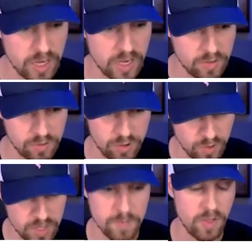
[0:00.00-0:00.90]
in into
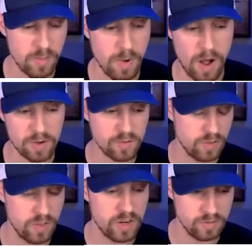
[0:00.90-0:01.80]
your email inbox
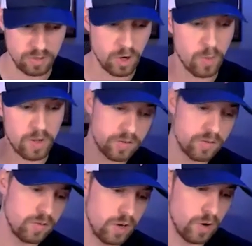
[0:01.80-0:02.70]
and then going,
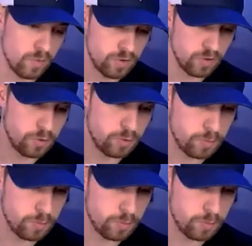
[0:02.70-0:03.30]
to the